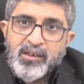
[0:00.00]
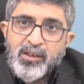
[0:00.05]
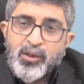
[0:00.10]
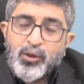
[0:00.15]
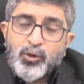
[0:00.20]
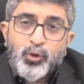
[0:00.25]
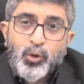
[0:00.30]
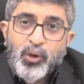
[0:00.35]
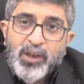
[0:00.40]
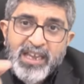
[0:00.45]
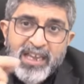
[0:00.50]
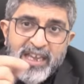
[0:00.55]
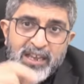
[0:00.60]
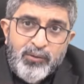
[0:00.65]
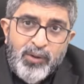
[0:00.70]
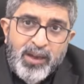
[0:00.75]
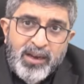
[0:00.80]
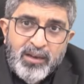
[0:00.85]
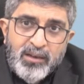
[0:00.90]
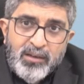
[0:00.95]
So
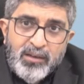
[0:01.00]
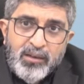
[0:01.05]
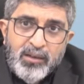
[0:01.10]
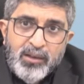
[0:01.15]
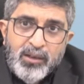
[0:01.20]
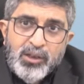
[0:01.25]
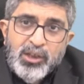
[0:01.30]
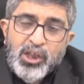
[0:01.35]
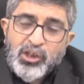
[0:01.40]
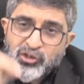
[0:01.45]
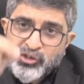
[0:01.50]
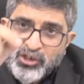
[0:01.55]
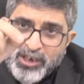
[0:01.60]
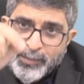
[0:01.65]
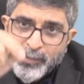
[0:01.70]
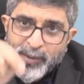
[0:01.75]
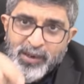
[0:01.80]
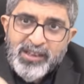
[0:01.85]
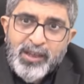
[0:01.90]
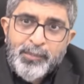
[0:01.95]
even the
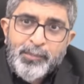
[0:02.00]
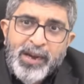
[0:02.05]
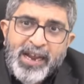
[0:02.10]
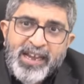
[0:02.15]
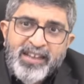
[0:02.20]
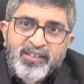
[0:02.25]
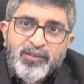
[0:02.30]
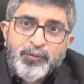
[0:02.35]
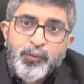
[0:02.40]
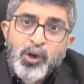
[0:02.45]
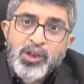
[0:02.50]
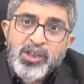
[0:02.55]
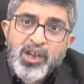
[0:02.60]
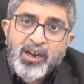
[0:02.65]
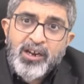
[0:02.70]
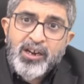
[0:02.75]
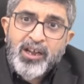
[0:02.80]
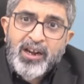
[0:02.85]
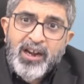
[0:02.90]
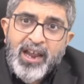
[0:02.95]
cheaper the price for the
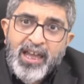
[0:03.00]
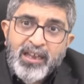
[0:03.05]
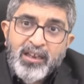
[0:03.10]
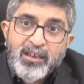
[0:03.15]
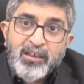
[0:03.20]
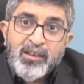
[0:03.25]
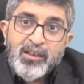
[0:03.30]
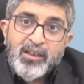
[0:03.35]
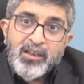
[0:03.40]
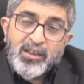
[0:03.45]
underlying,